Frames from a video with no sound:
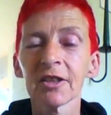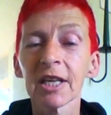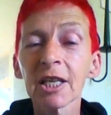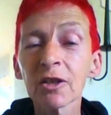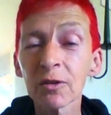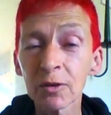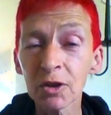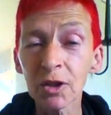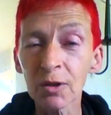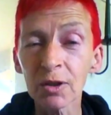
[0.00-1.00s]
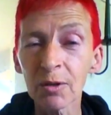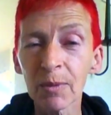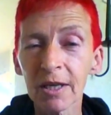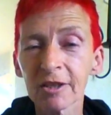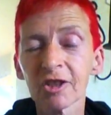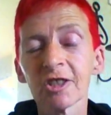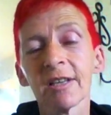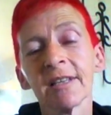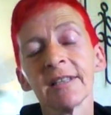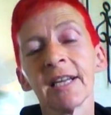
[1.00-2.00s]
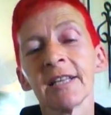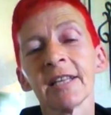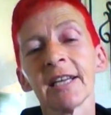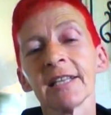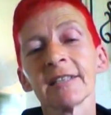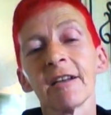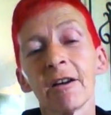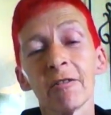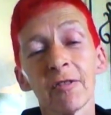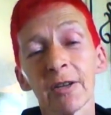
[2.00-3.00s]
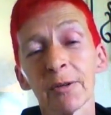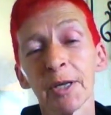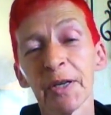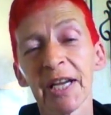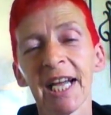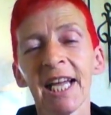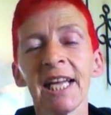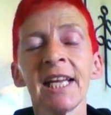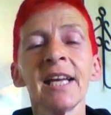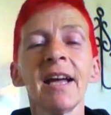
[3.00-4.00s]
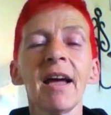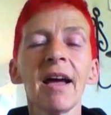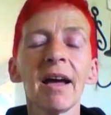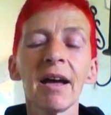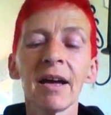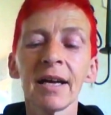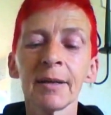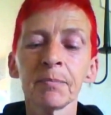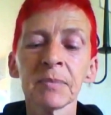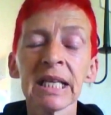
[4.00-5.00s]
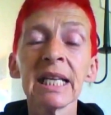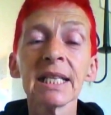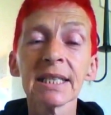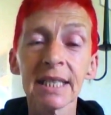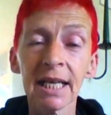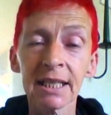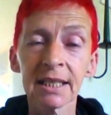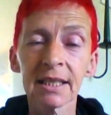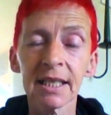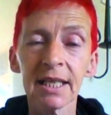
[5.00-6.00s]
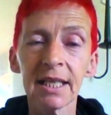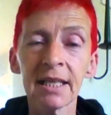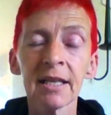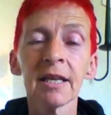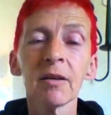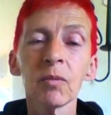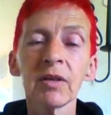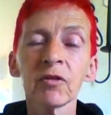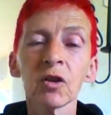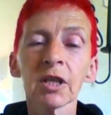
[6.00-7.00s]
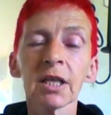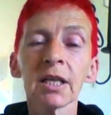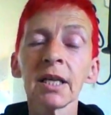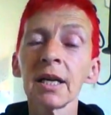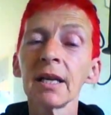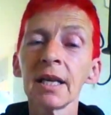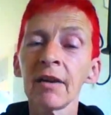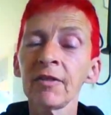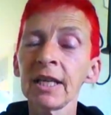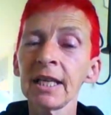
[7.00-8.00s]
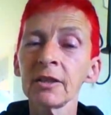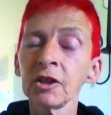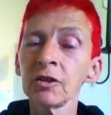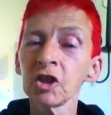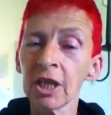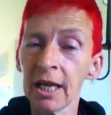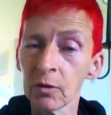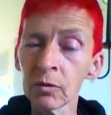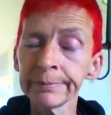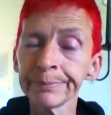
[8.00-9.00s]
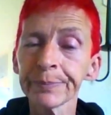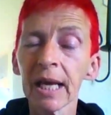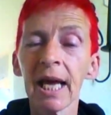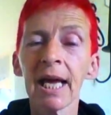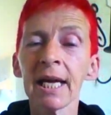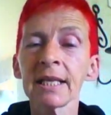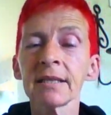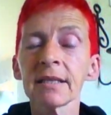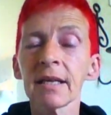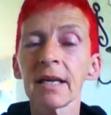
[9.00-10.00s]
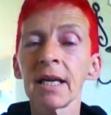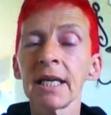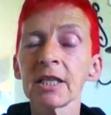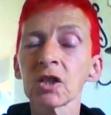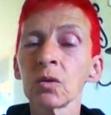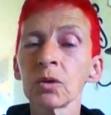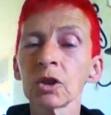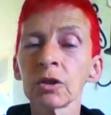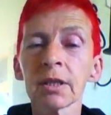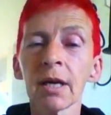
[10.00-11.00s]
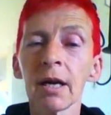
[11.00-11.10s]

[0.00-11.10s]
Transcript: Thank you so so much, and, and that is heartfelt. Okay. Um, secondly, we've got a lovely new channel and it's called Good